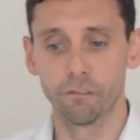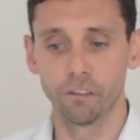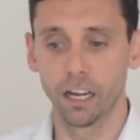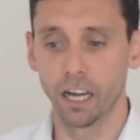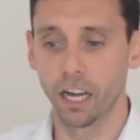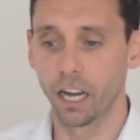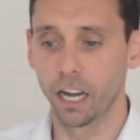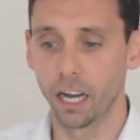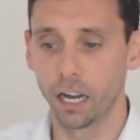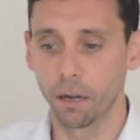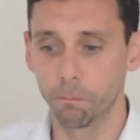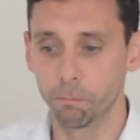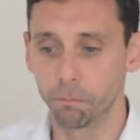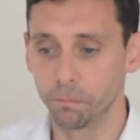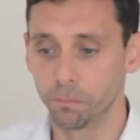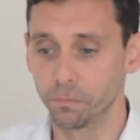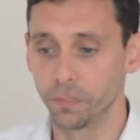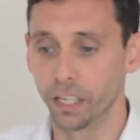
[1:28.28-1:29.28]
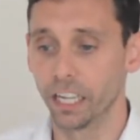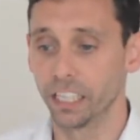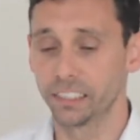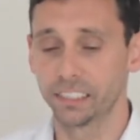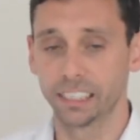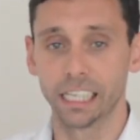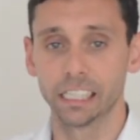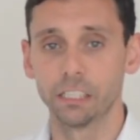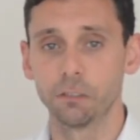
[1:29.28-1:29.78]
a
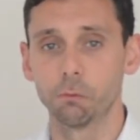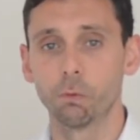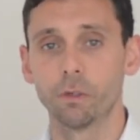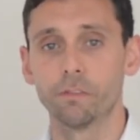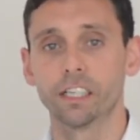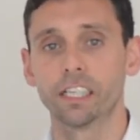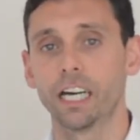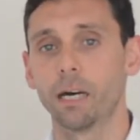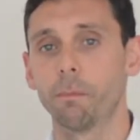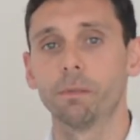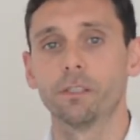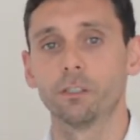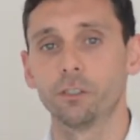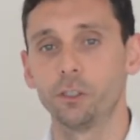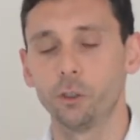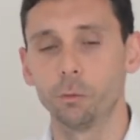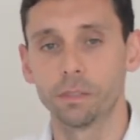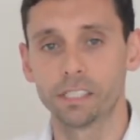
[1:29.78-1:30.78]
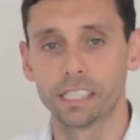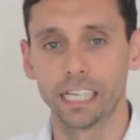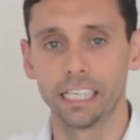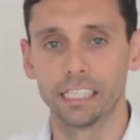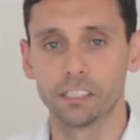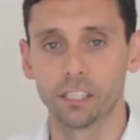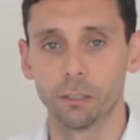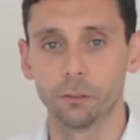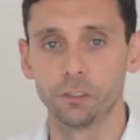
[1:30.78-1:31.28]
salad with a couple of new
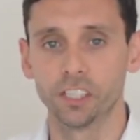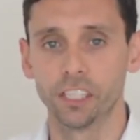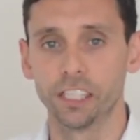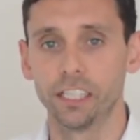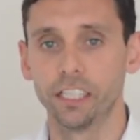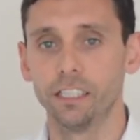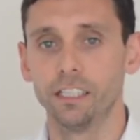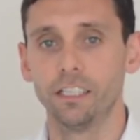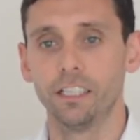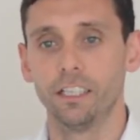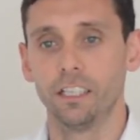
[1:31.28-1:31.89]
potatoes in it,